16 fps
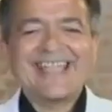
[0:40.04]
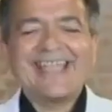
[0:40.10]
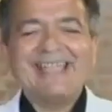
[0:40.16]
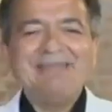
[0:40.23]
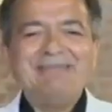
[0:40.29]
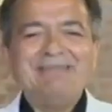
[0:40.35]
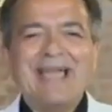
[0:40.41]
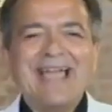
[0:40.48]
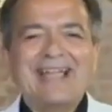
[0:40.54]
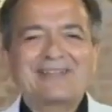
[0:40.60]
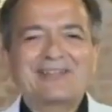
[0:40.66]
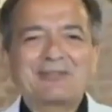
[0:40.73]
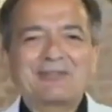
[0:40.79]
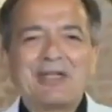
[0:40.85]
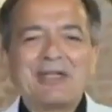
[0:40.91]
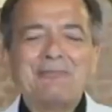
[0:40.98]
Hey,
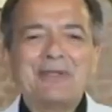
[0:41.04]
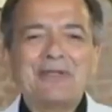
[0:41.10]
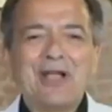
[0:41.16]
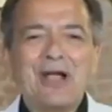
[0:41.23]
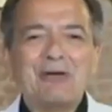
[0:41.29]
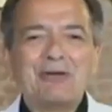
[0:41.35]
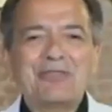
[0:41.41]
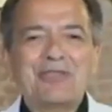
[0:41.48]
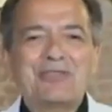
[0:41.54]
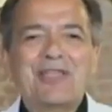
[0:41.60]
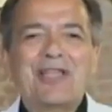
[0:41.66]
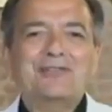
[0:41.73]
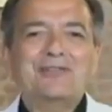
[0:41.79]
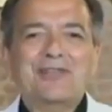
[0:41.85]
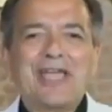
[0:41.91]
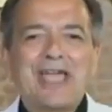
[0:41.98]
Max. Great being on with you.
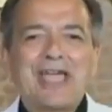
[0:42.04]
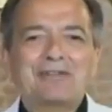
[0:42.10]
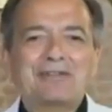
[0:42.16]
Thanks for